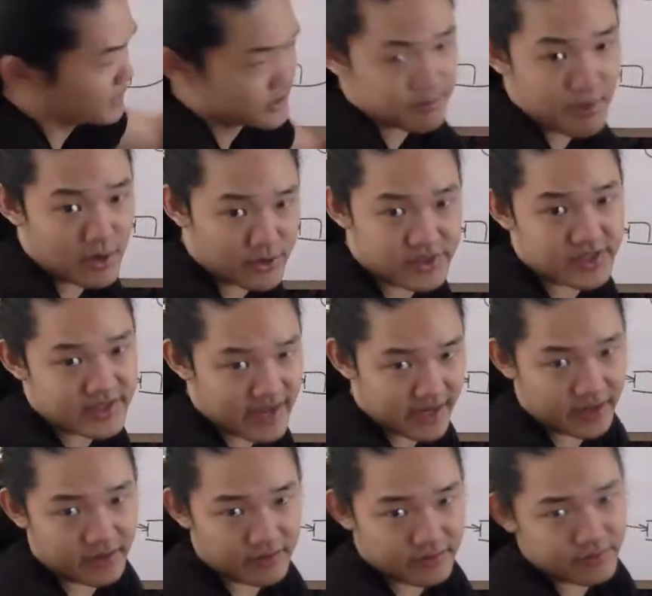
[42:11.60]
is most
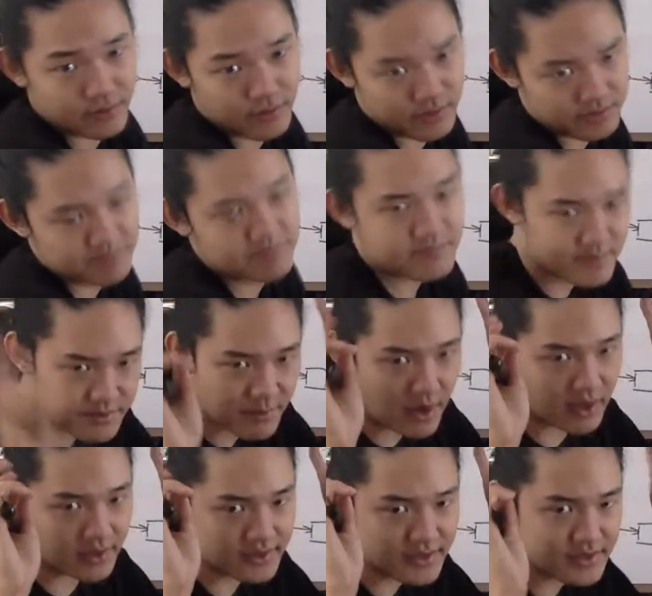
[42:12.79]
negative or
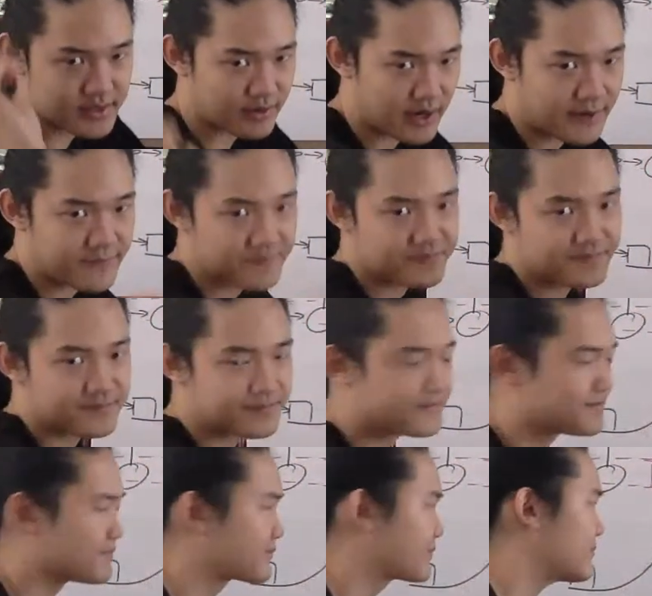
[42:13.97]
smallest, right?
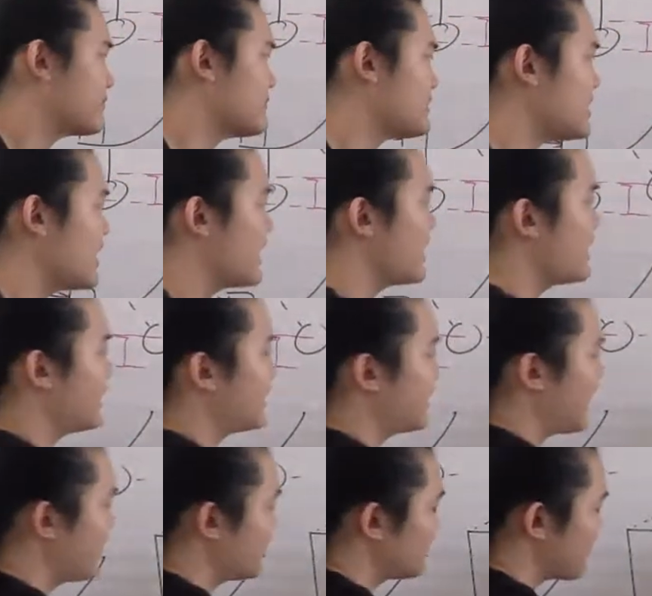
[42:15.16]
And
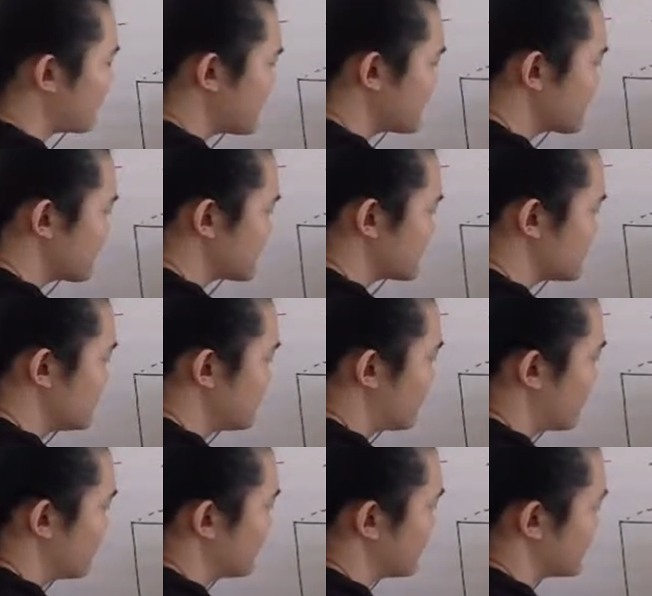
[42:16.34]
angular momentum has two
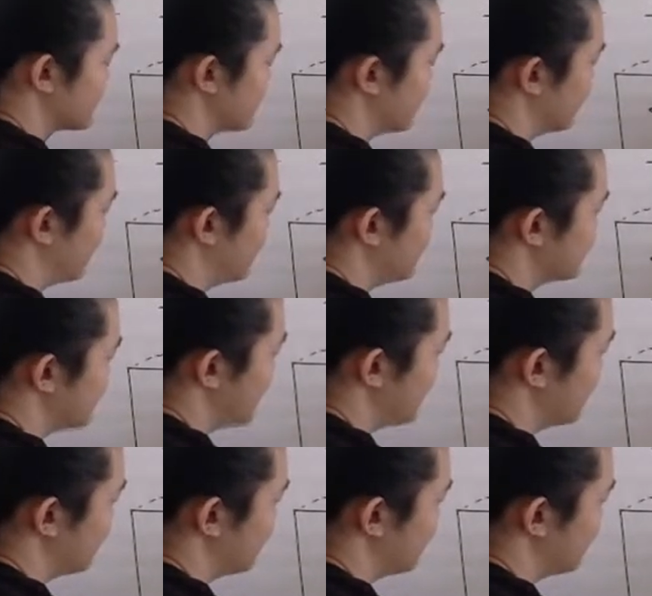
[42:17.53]
formulas, right? One is I